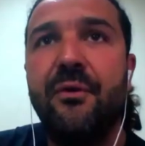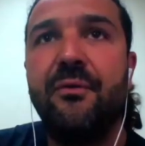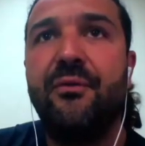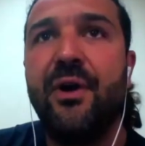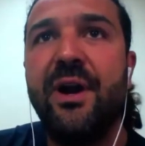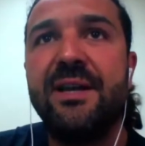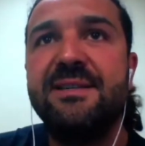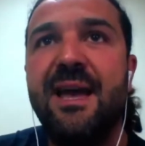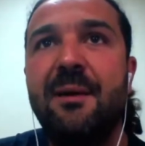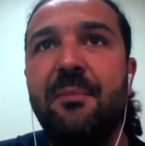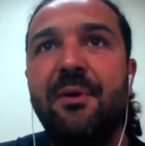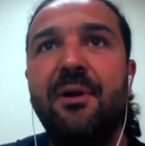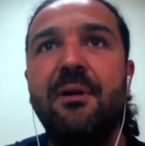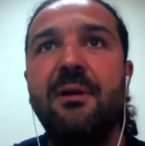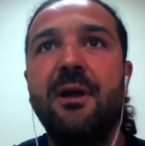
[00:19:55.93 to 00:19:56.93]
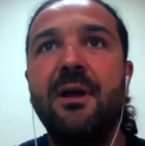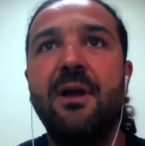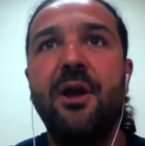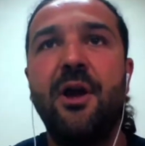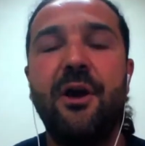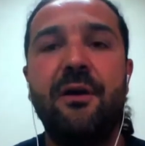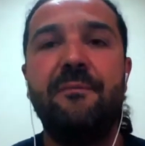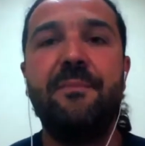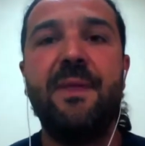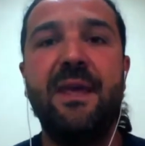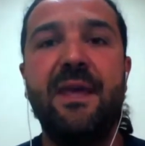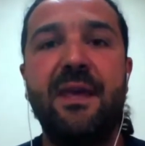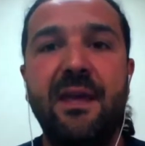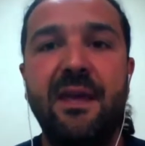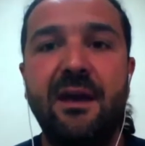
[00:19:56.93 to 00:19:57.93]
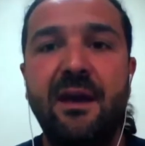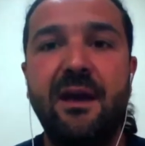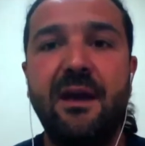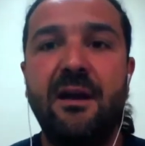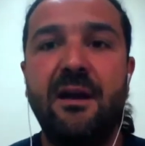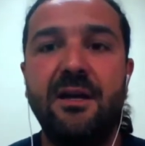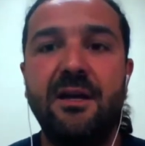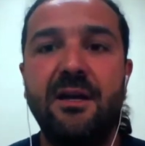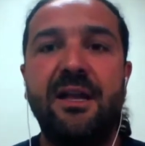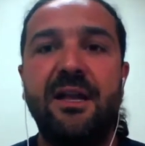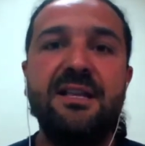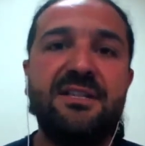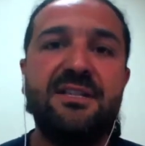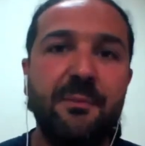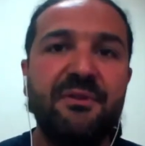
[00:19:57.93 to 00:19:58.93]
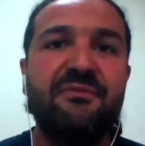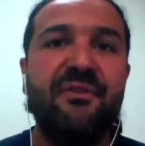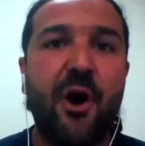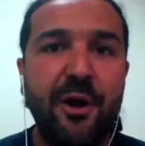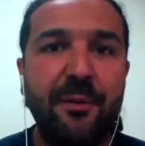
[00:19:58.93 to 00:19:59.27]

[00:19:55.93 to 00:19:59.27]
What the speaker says: for example, in some